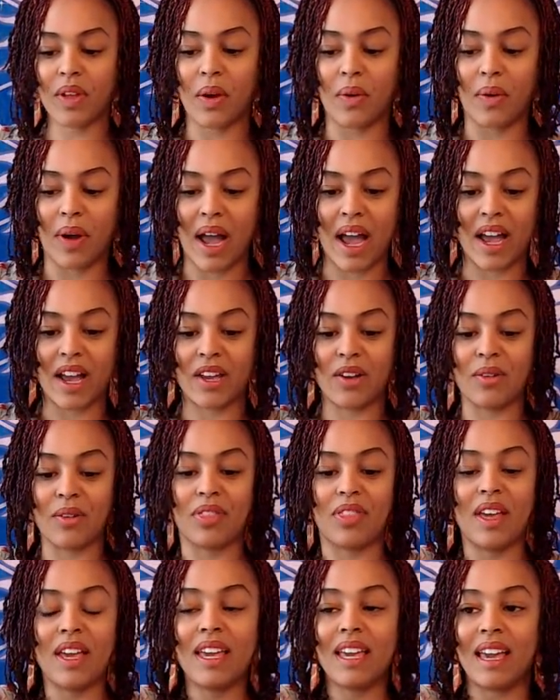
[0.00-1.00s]
Okay, you're
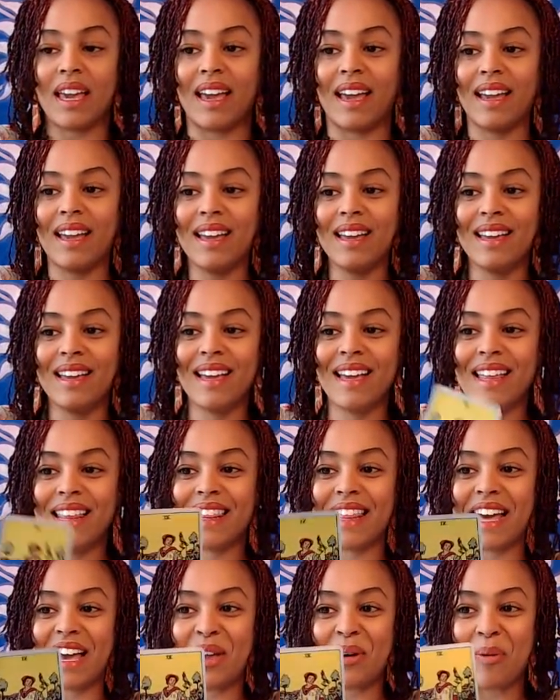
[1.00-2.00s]
thinking
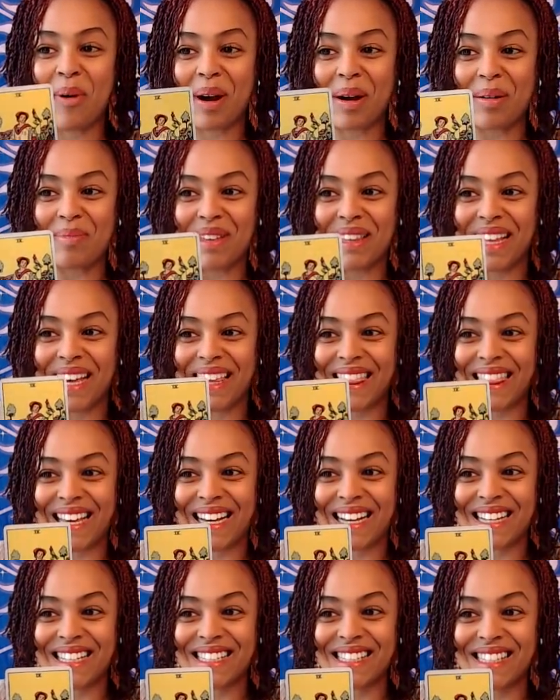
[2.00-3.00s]
that you want to be like
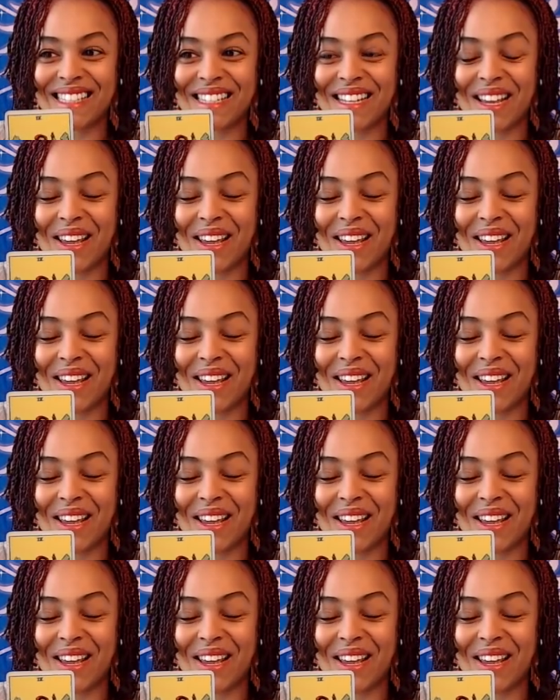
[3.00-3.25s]
this.